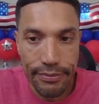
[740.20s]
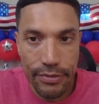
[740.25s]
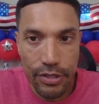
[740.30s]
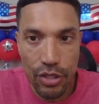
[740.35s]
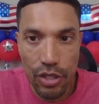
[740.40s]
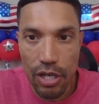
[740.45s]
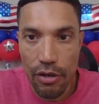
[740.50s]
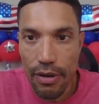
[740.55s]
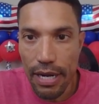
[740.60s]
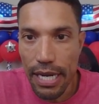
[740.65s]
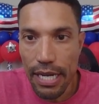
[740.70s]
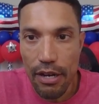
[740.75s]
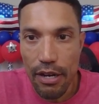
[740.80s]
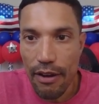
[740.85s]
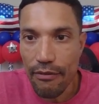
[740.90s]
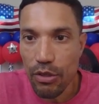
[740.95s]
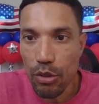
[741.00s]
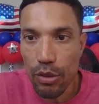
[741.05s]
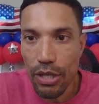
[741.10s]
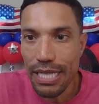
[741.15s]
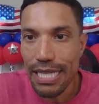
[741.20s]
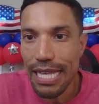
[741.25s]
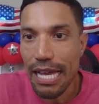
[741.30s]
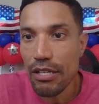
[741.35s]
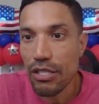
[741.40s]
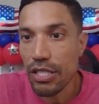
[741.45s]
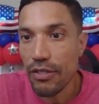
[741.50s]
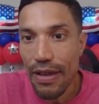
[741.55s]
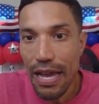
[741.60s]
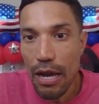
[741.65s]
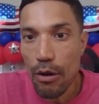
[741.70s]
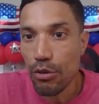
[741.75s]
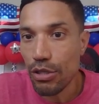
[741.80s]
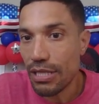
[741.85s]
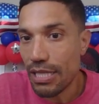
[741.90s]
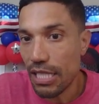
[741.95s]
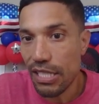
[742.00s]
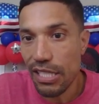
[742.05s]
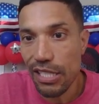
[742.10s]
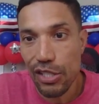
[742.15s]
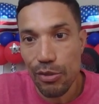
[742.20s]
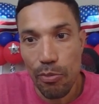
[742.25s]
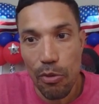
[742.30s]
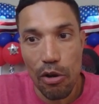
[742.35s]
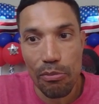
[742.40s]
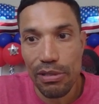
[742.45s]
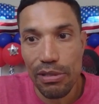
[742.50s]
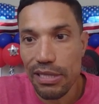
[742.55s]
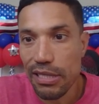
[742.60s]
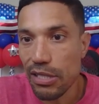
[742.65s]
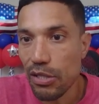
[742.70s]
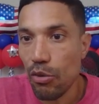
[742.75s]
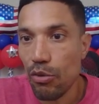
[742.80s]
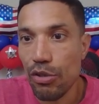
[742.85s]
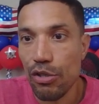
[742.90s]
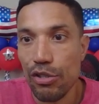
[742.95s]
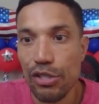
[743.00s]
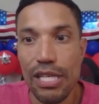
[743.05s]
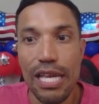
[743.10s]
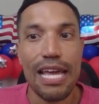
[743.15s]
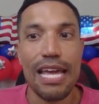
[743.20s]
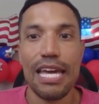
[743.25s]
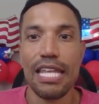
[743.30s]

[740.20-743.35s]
It's all right here. I've donated thousands of hours teaching small business owners,